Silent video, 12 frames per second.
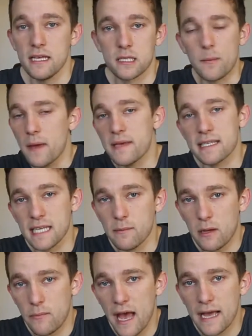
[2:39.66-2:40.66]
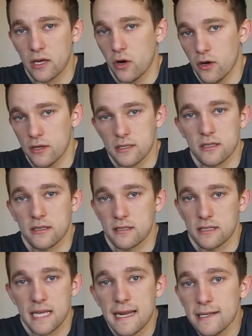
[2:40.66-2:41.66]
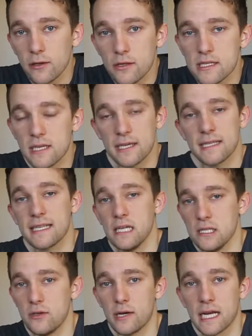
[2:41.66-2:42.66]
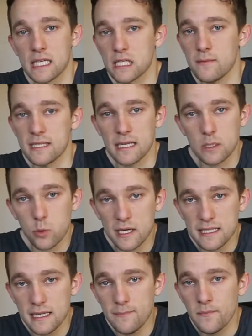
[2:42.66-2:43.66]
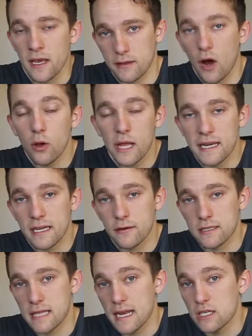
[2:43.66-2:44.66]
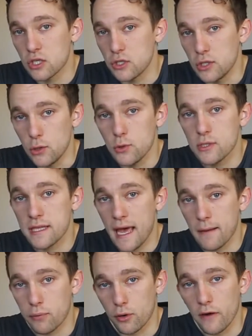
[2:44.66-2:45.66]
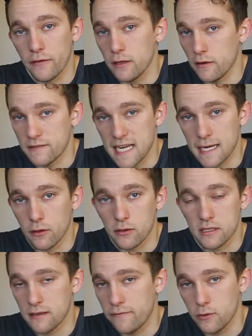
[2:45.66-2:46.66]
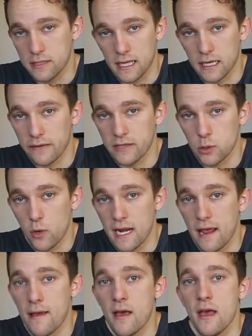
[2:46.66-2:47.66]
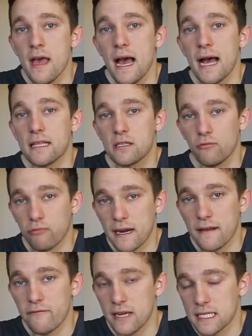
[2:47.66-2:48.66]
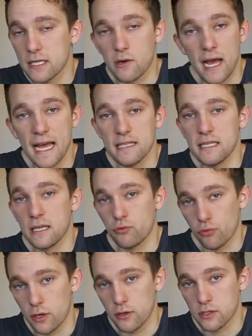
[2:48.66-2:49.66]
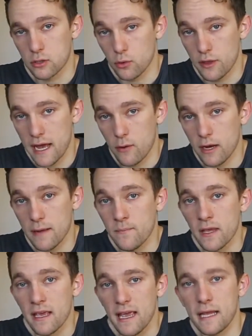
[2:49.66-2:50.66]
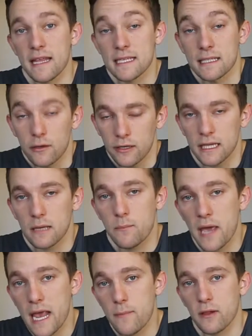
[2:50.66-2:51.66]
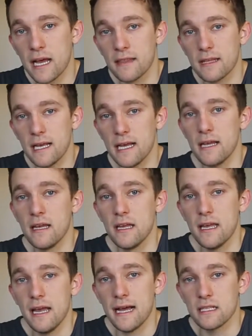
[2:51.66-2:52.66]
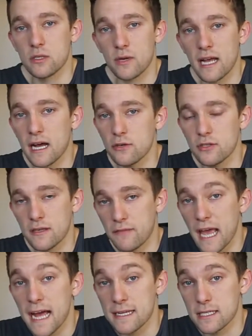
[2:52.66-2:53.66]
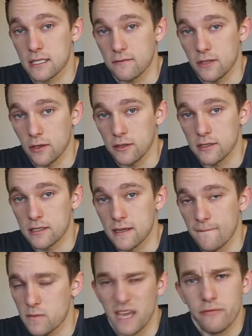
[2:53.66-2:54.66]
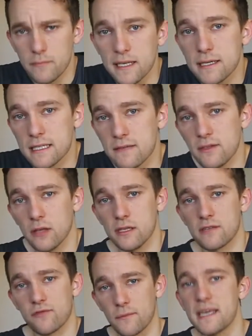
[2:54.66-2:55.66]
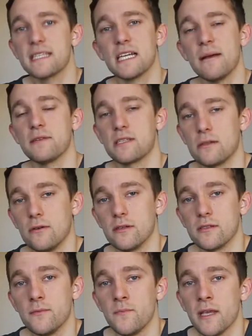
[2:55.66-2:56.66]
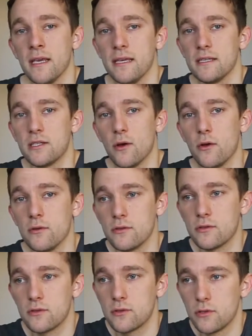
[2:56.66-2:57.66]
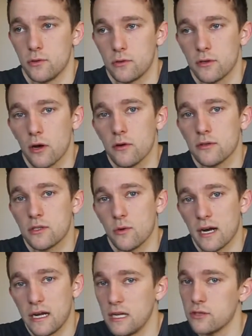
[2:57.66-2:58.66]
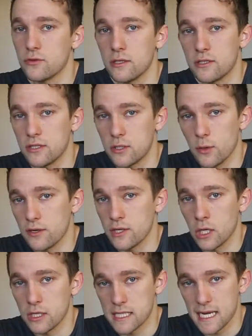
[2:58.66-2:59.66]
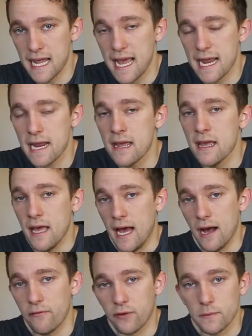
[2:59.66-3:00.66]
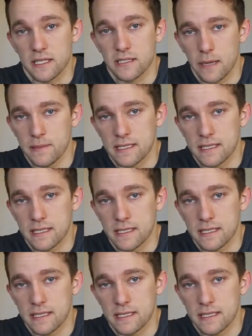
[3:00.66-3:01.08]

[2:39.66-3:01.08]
So maybe a sleeping bag costs $10 and you can sell it to your customers at $20. The whole idea is then to use that profit of $10 if you were selling it for $20 to reinvest in your ads and grow your store that way. Now there's literally people out there doing hundreds of thousands of dollars, even millions of dollars from these type of stores. So to go to $100 to $200 a day from this type of